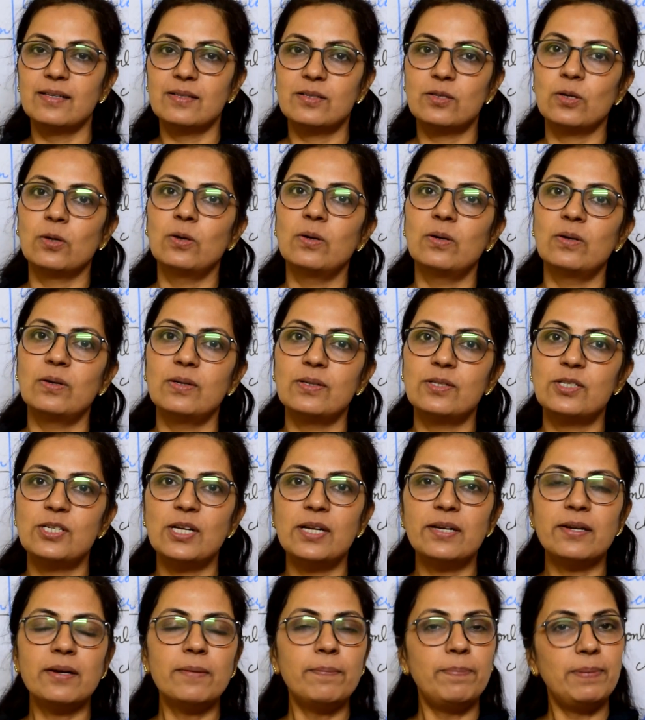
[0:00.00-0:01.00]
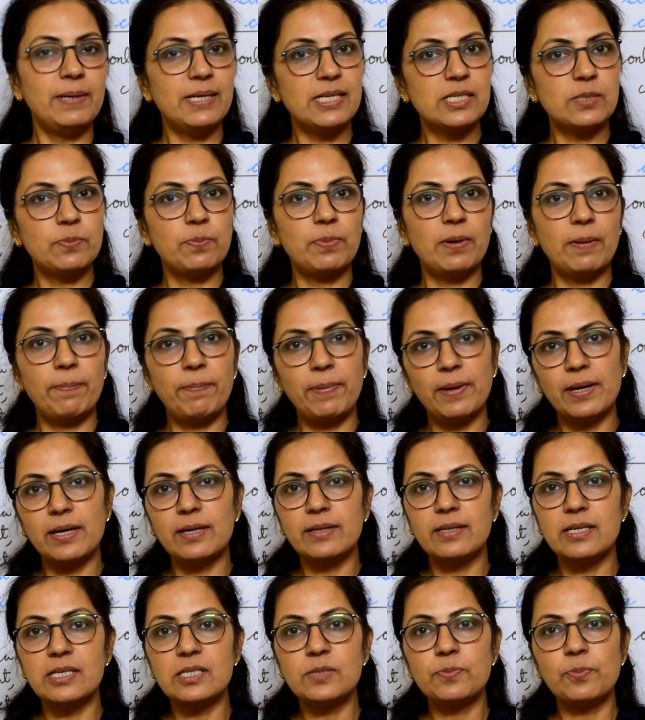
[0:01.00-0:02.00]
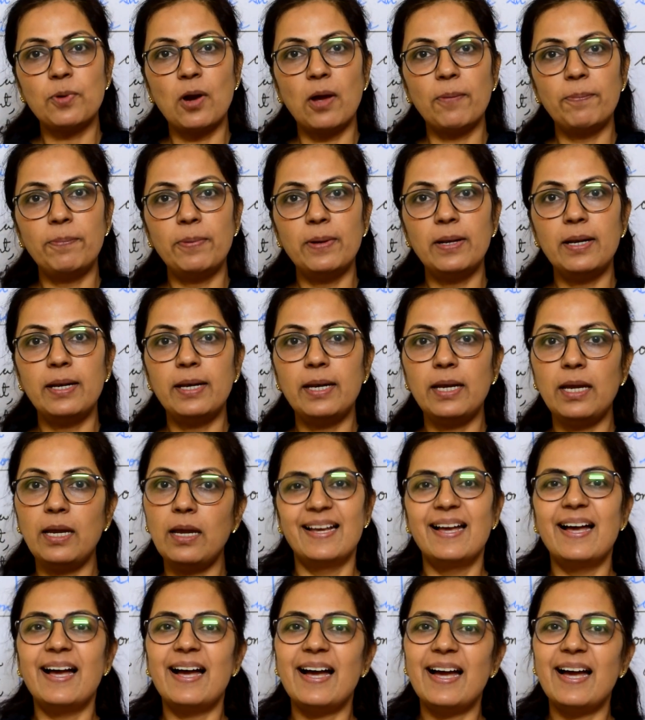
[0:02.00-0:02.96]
So children, please prepare this properly.